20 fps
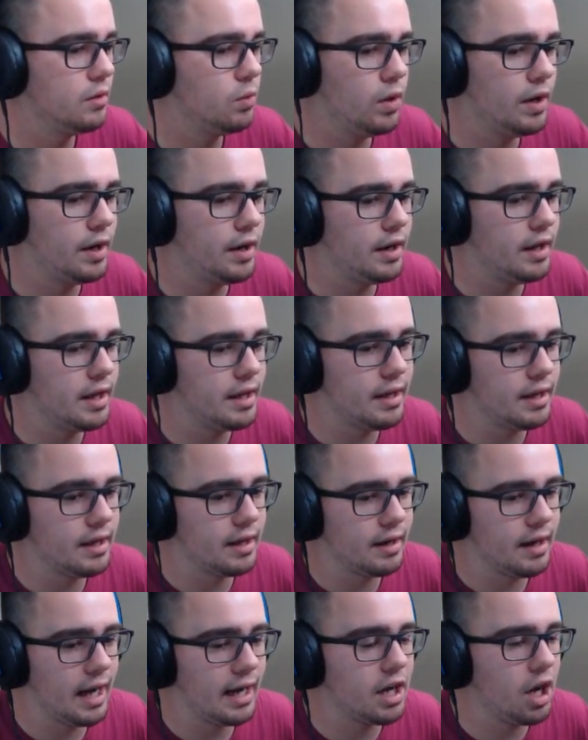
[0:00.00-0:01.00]
What an
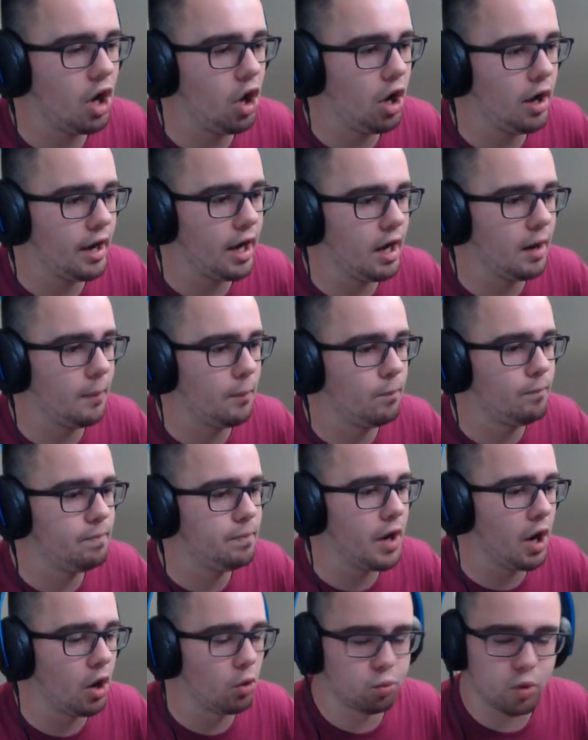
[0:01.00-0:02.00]
idiot. I called
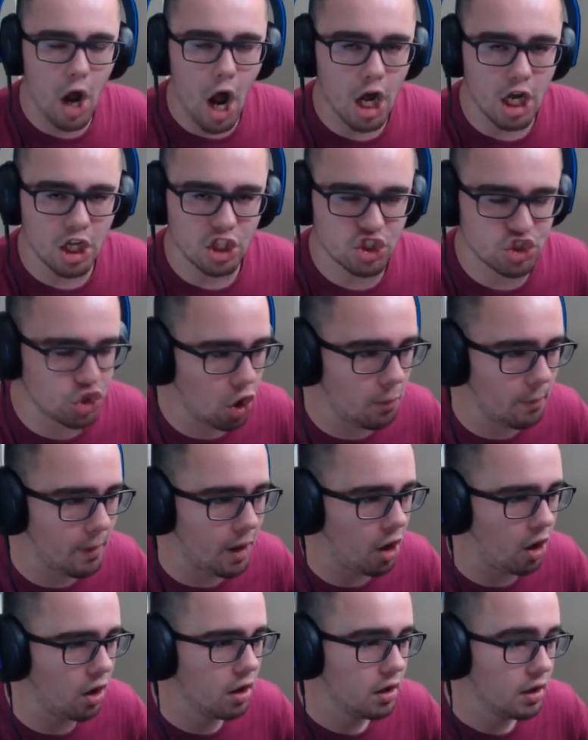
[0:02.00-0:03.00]
a rock a
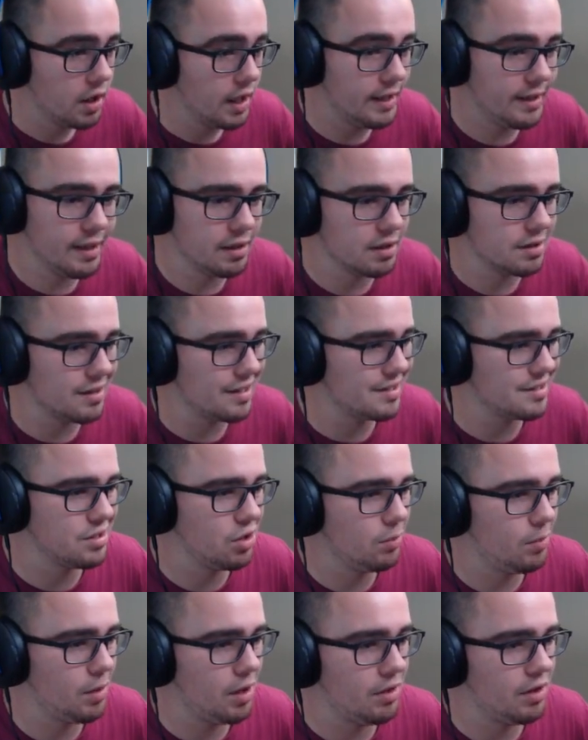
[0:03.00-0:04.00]
snowball. It did look like a
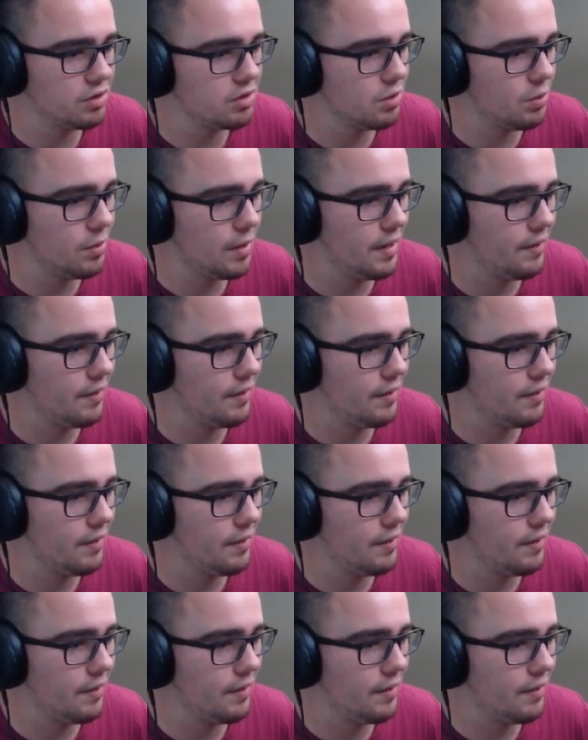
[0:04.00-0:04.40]
snowball, though, so